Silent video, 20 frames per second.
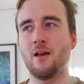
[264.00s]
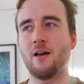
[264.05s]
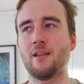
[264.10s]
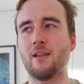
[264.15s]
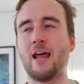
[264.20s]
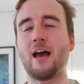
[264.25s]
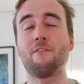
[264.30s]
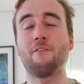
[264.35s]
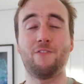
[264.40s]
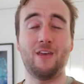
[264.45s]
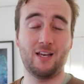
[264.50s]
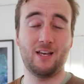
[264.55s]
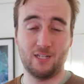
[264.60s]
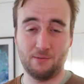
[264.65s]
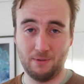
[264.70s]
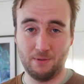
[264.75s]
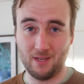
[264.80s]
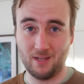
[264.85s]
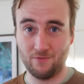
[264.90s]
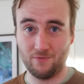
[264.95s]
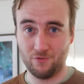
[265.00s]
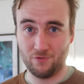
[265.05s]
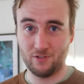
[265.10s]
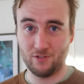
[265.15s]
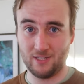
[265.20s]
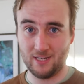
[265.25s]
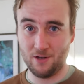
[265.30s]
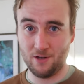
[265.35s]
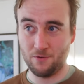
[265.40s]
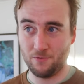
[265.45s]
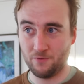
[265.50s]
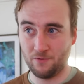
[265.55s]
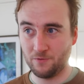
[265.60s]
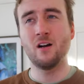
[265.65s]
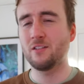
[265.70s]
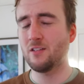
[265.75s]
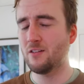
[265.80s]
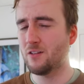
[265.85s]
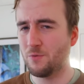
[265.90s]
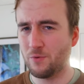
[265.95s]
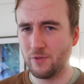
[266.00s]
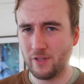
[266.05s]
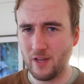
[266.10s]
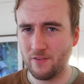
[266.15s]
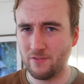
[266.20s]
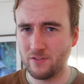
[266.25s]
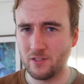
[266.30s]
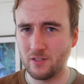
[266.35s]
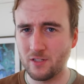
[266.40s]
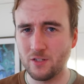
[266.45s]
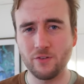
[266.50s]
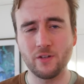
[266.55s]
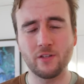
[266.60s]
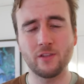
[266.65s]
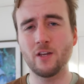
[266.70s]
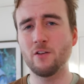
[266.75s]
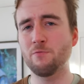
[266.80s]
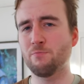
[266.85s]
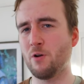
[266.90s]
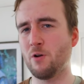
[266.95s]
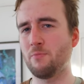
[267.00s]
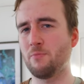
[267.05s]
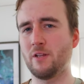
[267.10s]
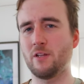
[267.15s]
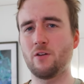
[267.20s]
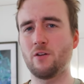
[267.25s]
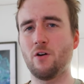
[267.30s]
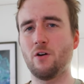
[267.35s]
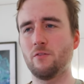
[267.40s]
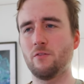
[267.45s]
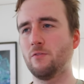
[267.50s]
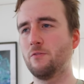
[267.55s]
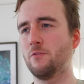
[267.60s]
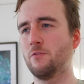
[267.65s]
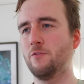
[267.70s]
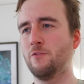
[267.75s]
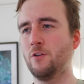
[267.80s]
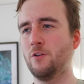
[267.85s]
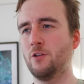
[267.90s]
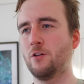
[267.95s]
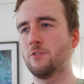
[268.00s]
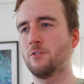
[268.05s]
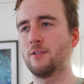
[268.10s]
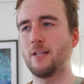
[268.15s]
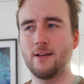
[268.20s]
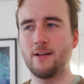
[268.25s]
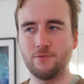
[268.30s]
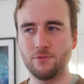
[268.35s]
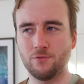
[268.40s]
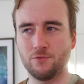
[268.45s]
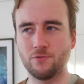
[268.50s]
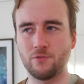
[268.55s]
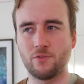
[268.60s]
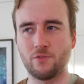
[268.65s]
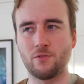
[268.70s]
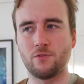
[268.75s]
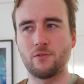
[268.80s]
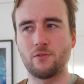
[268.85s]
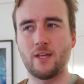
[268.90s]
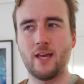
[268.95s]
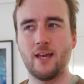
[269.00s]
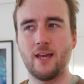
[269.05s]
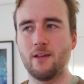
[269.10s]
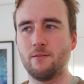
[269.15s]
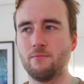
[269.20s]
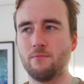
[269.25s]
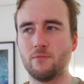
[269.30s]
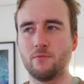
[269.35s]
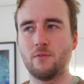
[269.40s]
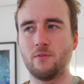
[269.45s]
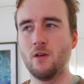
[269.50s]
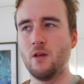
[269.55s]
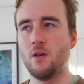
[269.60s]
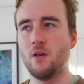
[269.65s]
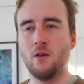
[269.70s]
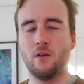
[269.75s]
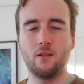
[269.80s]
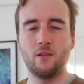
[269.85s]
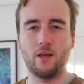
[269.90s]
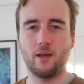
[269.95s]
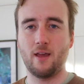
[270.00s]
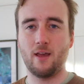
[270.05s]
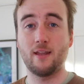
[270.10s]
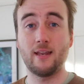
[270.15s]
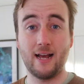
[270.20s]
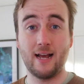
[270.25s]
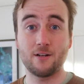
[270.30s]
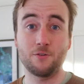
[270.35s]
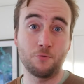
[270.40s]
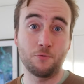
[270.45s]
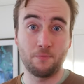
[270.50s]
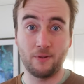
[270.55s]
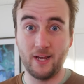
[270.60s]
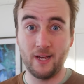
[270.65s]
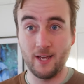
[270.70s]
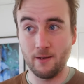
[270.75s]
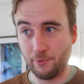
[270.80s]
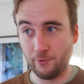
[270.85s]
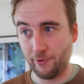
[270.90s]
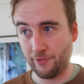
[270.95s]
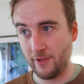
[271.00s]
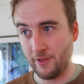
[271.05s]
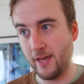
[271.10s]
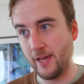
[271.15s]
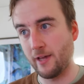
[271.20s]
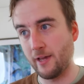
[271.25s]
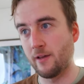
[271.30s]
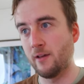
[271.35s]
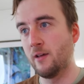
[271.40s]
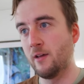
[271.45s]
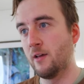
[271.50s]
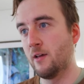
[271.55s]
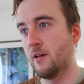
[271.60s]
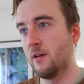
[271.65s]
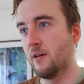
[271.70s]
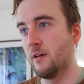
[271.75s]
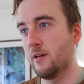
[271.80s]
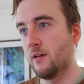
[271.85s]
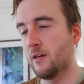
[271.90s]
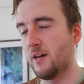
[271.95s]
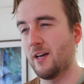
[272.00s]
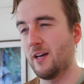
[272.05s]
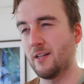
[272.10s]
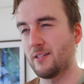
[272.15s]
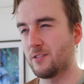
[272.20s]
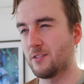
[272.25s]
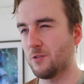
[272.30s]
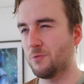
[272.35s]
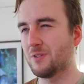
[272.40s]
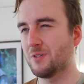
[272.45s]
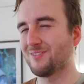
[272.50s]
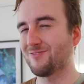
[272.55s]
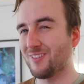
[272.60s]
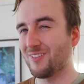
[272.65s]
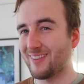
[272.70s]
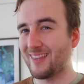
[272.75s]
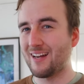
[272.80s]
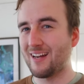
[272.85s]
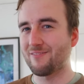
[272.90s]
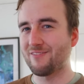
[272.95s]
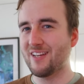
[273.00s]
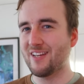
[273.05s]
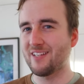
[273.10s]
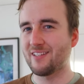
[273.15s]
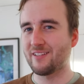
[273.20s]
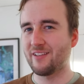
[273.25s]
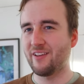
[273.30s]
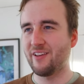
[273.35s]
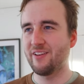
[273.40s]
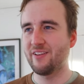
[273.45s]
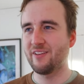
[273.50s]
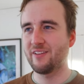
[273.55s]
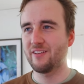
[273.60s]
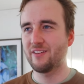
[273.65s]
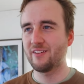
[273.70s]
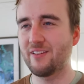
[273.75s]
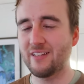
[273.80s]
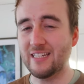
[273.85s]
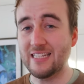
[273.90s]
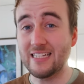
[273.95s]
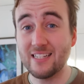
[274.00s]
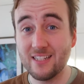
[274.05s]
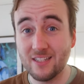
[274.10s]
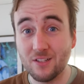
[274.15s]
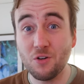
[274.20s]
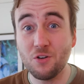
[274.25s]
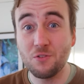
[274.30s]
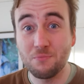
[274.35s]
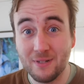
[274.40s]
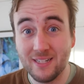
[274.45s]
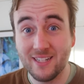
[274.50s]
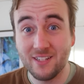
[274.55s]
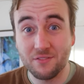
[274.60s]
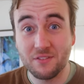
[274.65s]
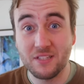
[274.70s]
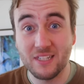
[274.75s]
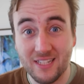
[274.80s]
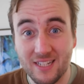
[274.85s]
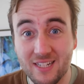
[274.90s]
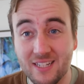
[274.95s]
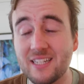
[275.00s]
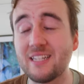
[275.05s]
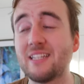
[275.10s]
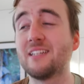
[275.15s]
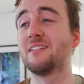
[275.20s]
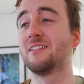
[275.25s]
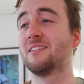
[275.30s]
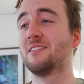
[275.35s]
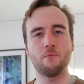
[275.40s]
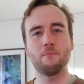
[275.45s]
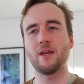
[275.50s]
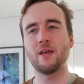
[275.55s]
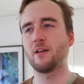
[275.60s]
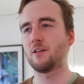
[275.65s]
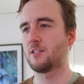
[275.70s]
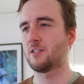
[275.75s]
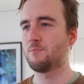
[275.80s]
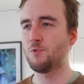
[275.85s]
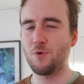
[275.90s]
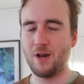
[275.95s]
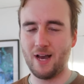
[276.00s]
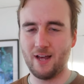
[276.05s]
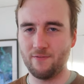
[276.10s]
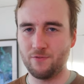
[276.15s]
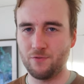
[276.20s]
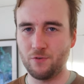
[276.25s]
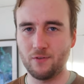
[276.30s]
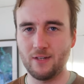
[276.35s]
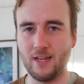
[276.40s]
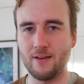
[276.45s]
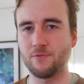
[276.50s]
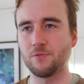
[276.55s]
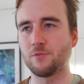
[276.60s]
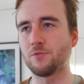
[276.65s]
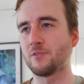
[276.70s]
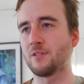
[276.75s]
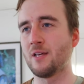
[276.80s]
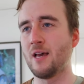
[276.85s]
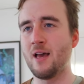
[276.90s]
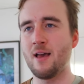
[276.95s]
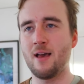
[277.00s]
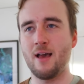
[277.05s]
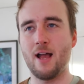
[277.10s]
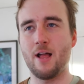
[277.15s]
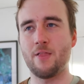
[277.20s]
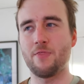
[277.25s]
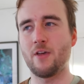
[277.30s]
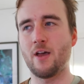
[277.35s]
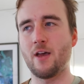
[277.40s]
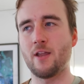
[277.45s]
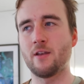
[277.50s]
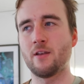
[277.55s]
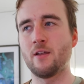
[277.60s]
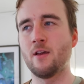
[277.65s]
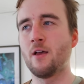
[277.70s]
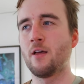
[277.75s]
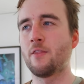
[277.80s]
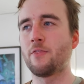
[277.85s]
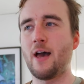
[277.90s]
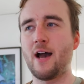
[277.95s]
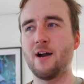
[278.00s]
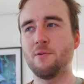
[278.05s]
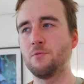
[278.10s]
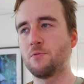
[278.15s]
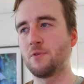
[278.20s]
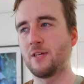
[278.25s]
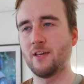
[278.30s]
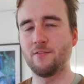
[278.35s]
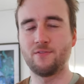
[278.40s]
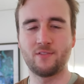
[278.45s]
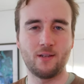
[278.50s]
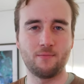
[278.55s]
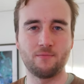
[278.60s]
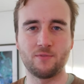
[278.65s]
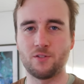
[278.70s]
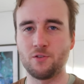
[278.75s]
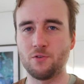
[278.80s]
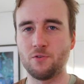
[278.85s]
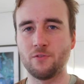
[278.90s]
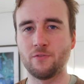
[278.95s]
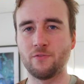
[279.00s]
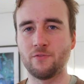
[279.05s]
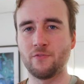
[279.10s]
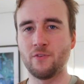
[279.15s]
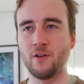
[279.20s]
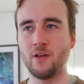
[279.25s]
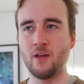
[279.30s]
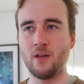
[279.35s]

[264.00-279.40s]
and have that speak for itself. I don't know what the others are doing. They've probably got full-on levels or games, like an actual playable thing. And I don't want to run that risk because it's a lot of money on the line. I'll make a small handful of levels and then that will give some sort of